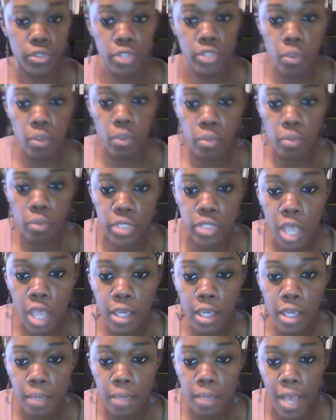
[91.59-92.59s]
So when we're
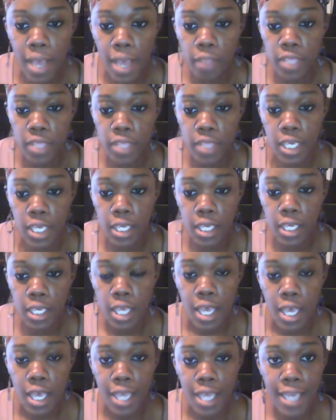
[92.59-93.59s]
talking about the
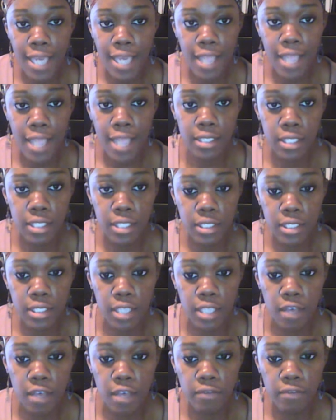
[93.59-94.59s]

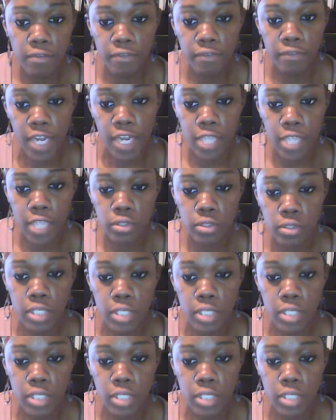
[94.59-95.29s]
analysis of financial